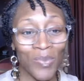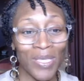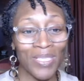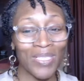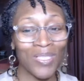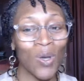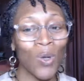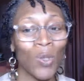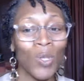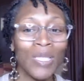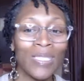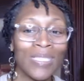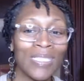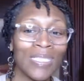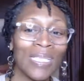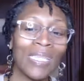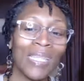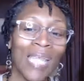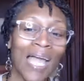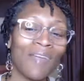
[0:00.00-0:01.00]
week's
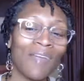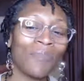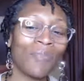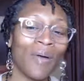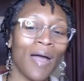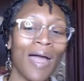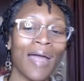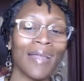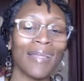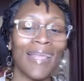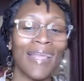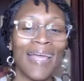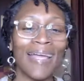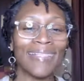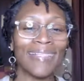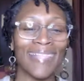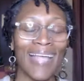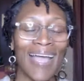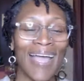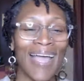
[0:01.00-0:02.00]
Holistic Life
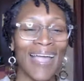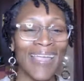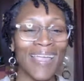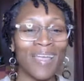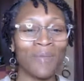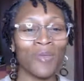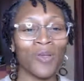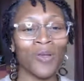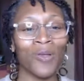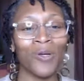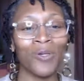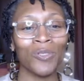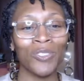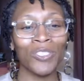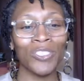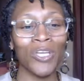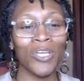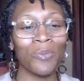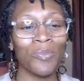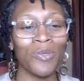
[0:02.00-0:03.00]
podcast. I am your
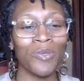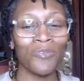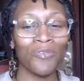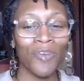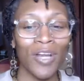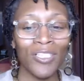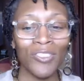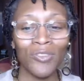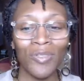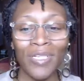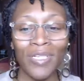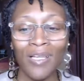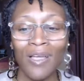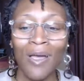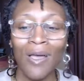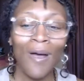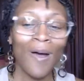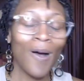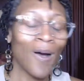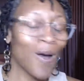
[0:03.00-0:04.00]
host, Shelby Frederick,
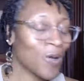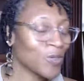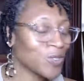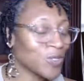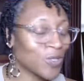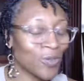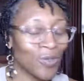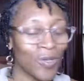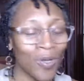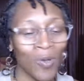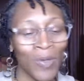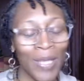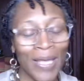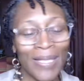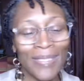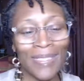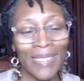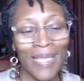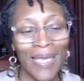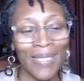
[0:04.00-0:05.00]
also known
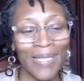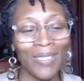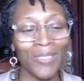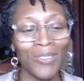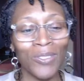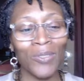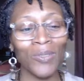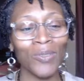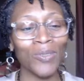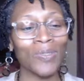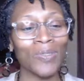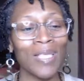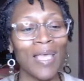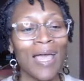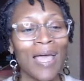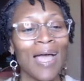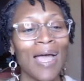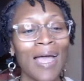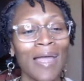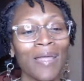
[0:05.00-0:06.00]
as Lady Jules.
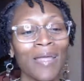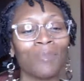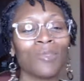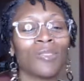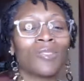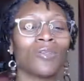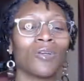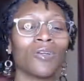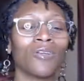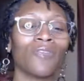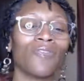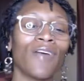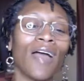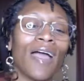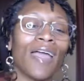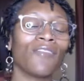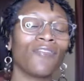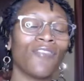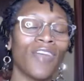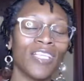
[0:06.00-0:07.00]
I am a
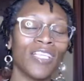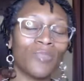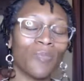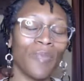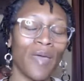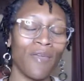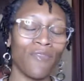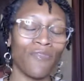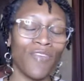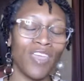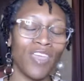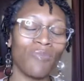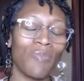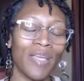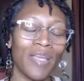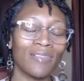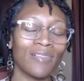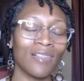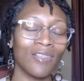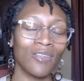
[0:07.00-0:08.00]
certified
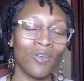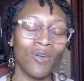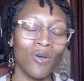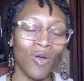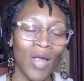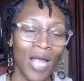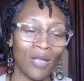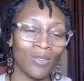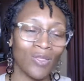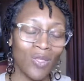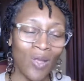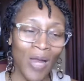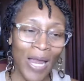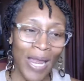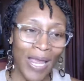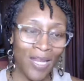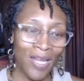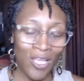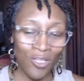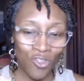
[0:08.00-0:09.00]
faith-based clinical counselor
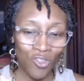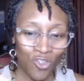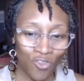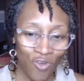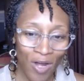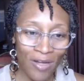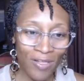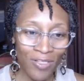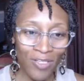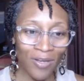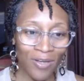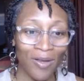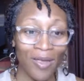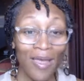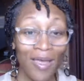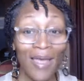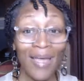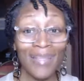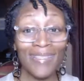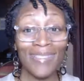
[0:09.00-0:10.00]
and instructor.
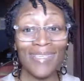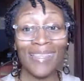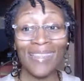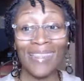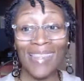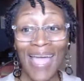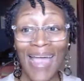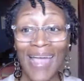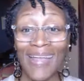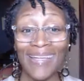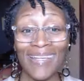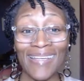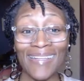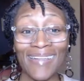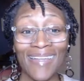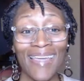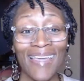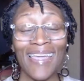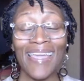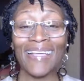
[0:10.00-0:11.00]

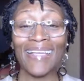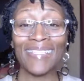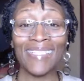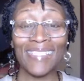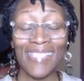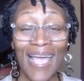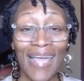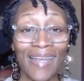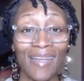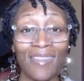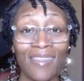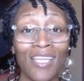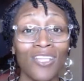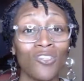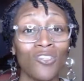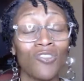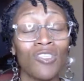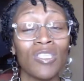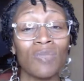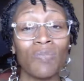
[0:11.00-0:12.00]
Delighted, excited
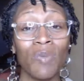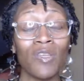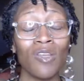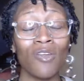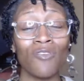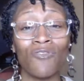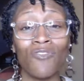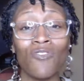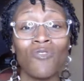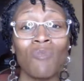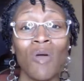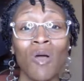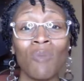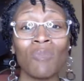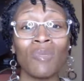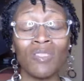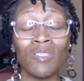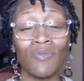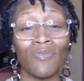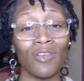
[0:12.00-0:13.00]
that you spent a few
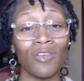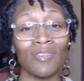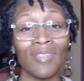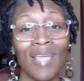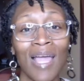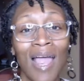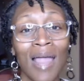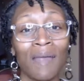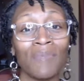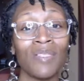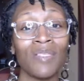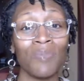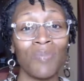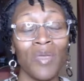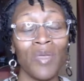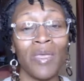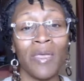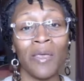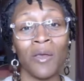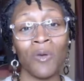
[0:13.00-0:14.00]
moments of your time to
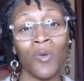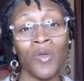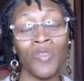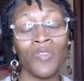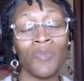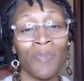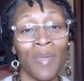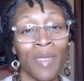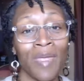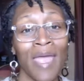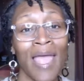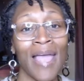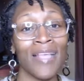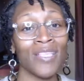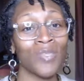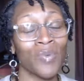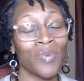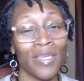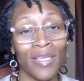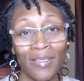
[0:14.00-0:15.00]
be here with me
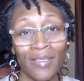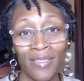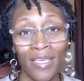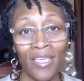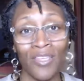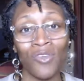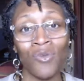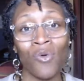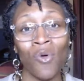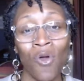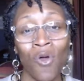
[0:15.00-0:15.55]
as we continue